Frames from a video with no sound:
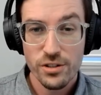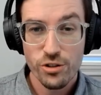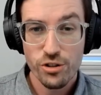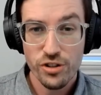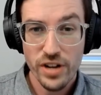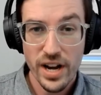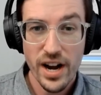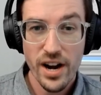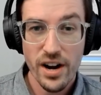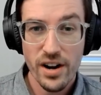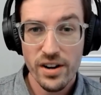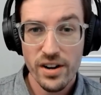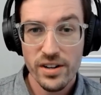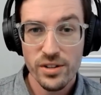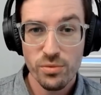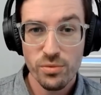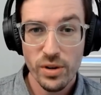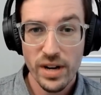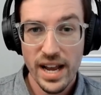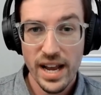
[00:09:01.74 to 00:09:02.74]
share
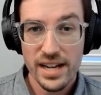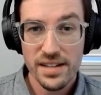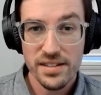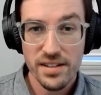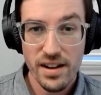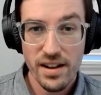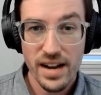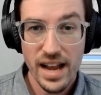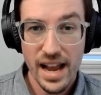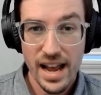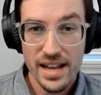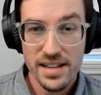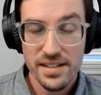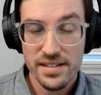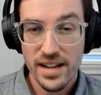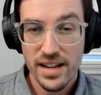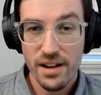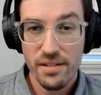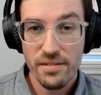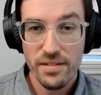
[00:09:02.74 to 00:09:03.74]
is what Exxon has
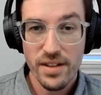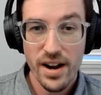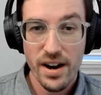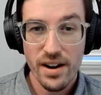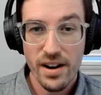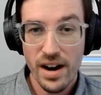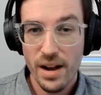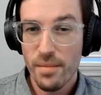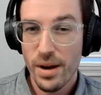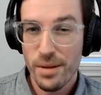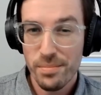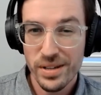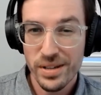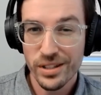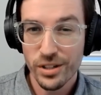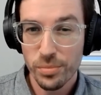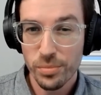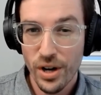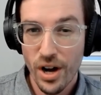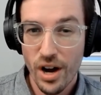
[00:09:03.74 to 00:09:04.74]
down there. I might be a
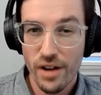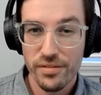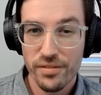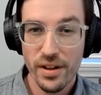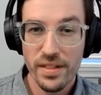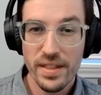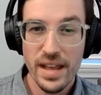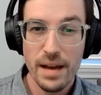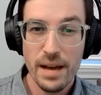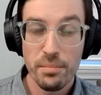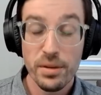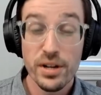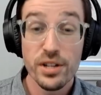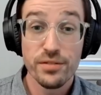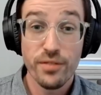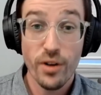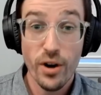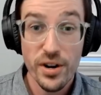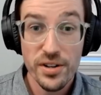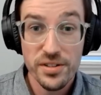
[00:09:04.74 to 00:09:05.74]
little bit off on that. But
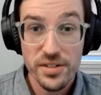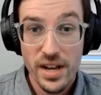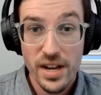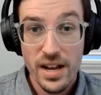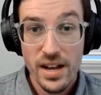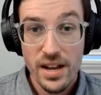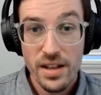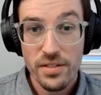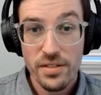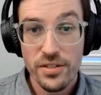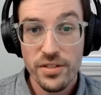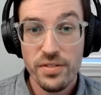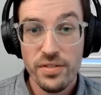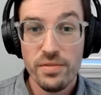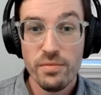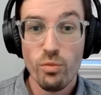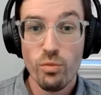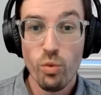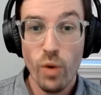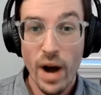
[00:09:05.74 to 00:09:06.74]
as far as
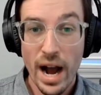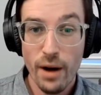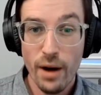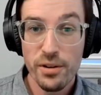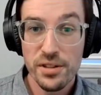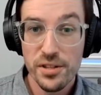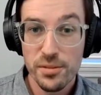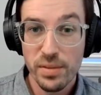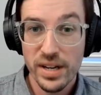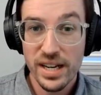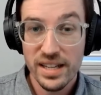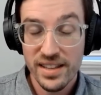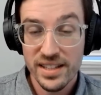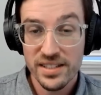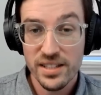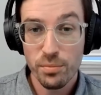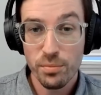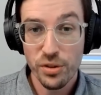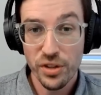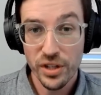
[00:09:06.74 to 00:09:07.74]
how it's splitting
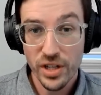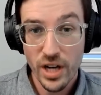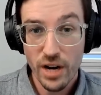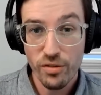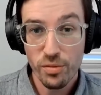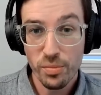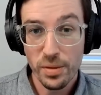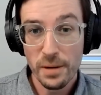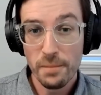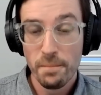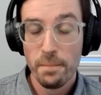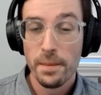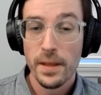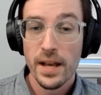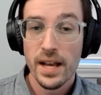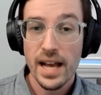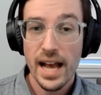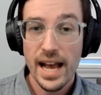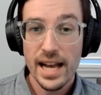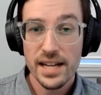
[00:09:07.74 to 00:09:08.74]
things up with the government,
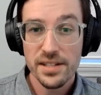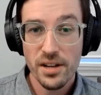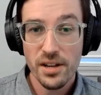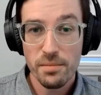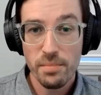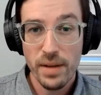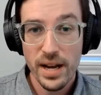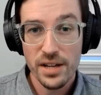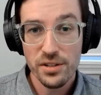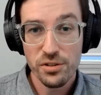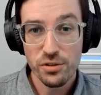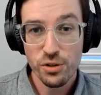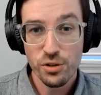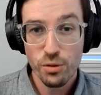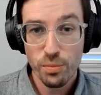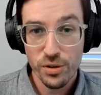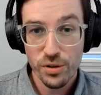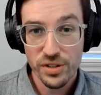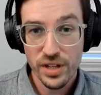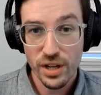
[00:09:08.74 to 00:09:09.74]
Exxon pays a
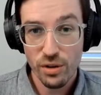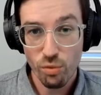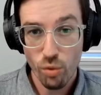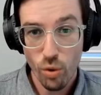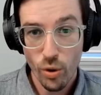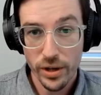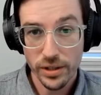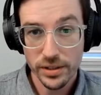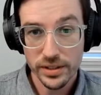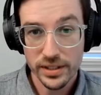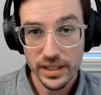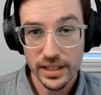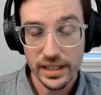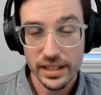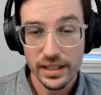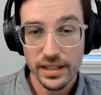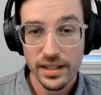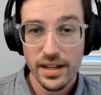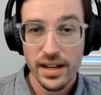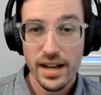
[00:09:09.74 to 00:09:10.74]
2%
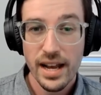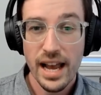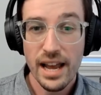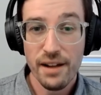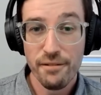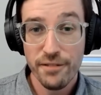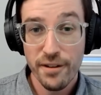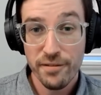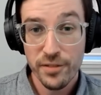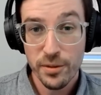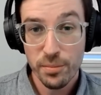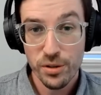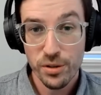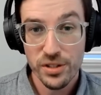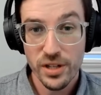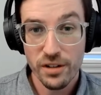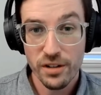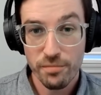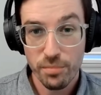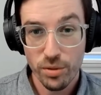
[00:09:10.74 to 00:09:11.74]
royalty and
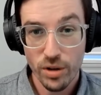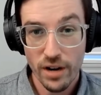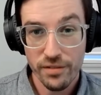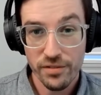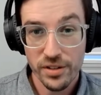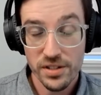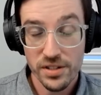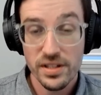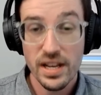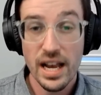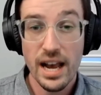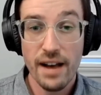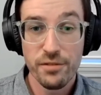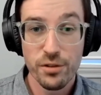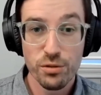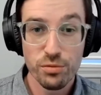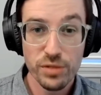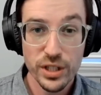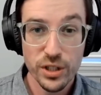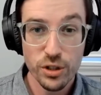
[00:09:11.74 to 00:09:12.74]
50% of profits
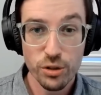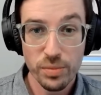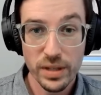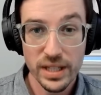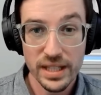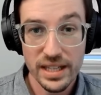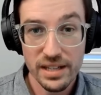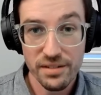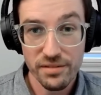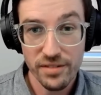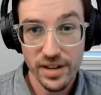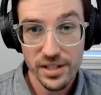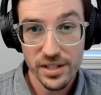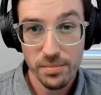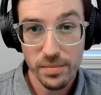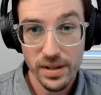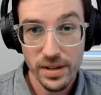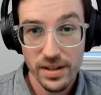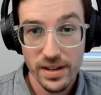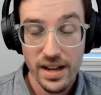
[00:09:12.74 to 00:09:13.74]
after recouping the
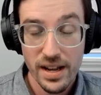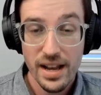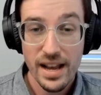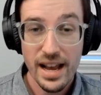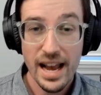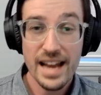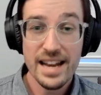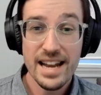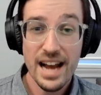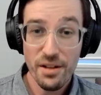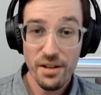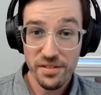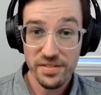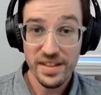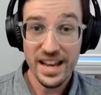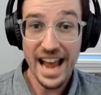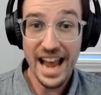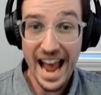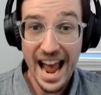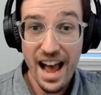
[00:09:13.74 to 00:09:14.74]
investment. And now that
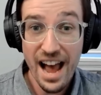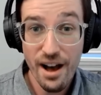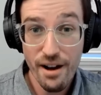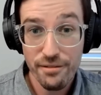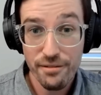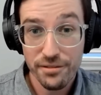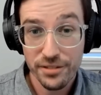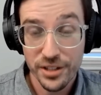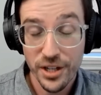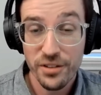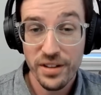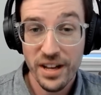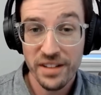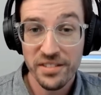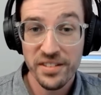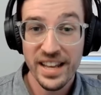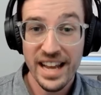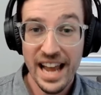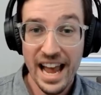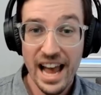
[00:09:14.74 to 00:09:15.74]
they have, you know, now
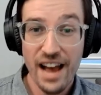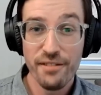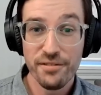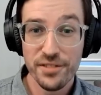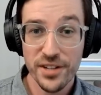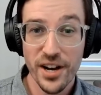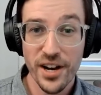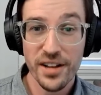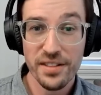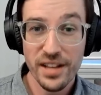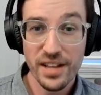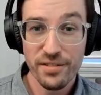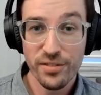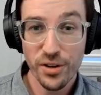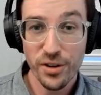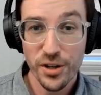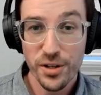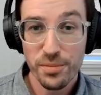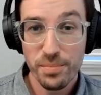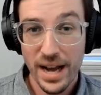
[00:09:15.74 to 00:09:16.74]
that they have done, they've
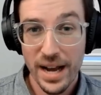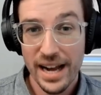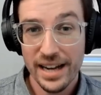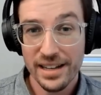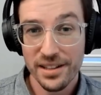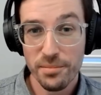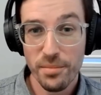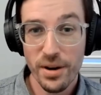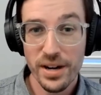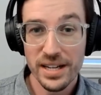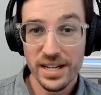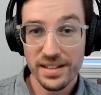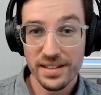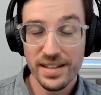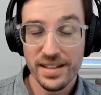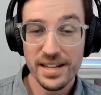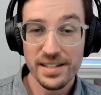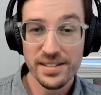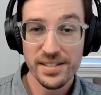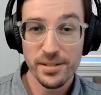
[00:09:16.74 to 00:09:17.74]
earned back the money
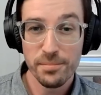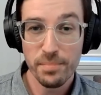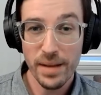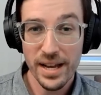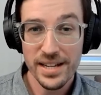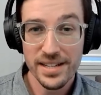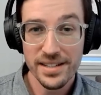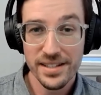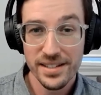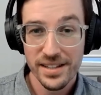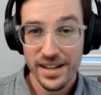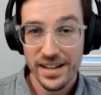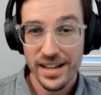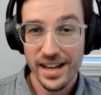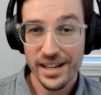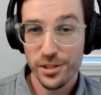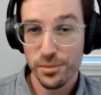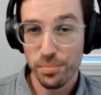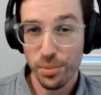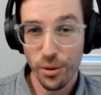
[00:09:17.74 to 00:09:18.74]
that they spent
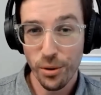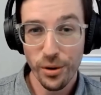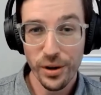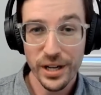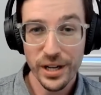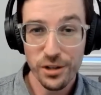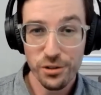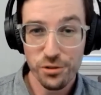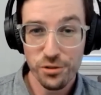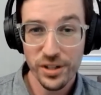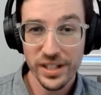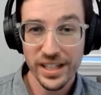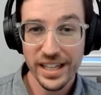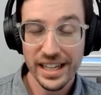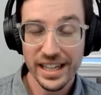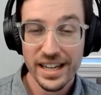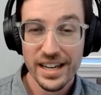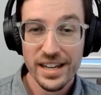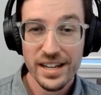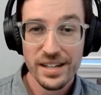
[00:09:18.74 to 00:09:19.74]
exploring and
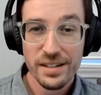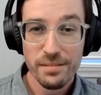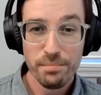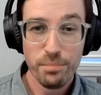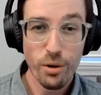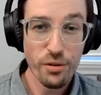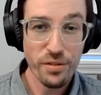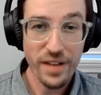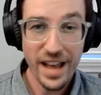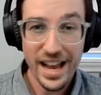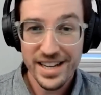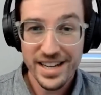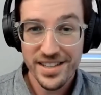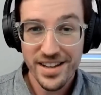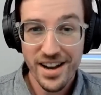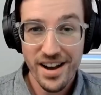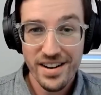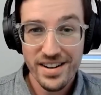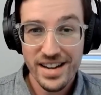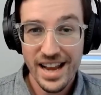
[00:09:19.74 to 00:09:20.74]
drilling. Both
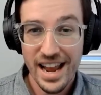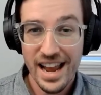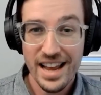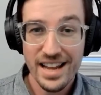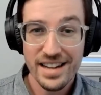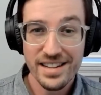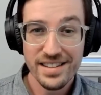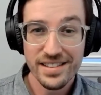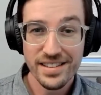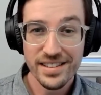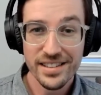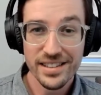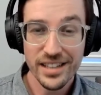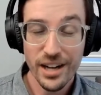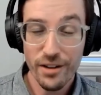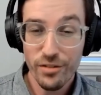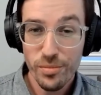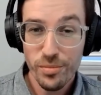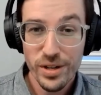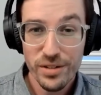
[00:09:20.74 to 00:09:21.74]
Exxon and the
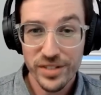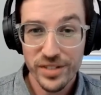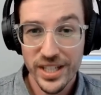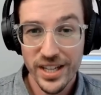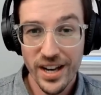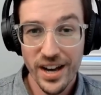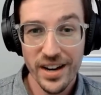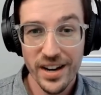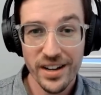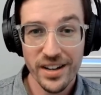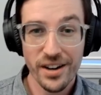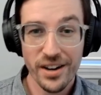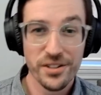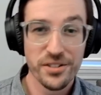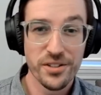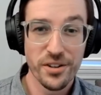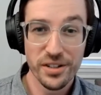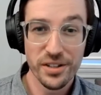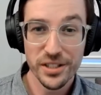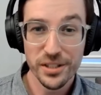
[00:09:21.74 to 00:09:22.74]
government of Guyana are
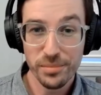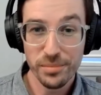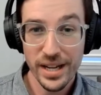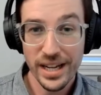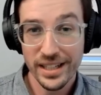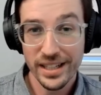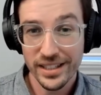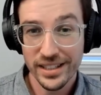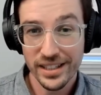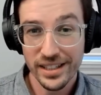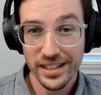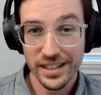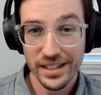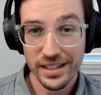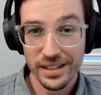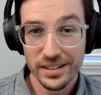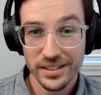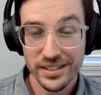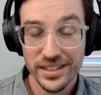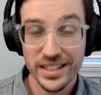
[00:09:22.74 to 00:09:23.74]
starting to make
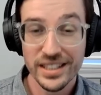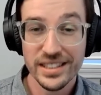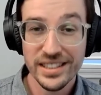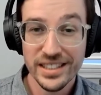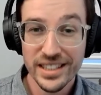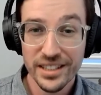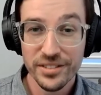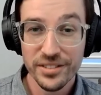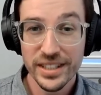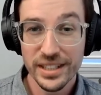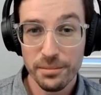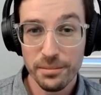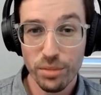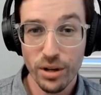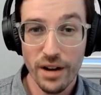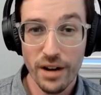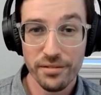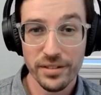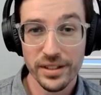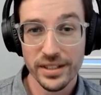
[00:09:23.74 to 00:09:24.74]
uh, significant
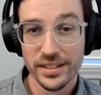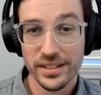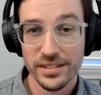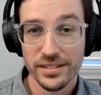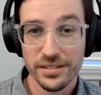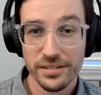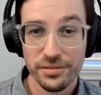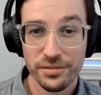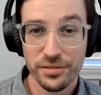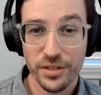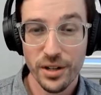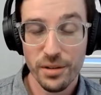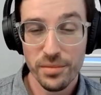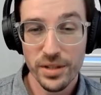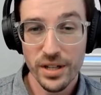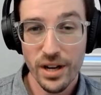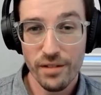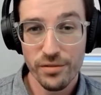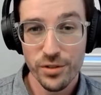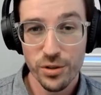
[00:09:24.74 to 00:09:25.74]
profit hmm. from
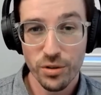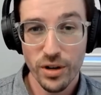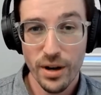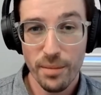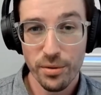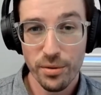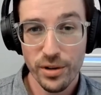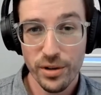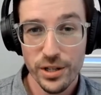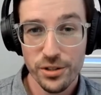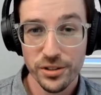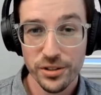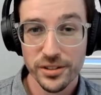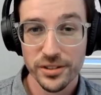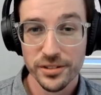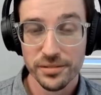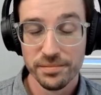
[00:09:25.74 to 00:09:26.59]
the offshore operation.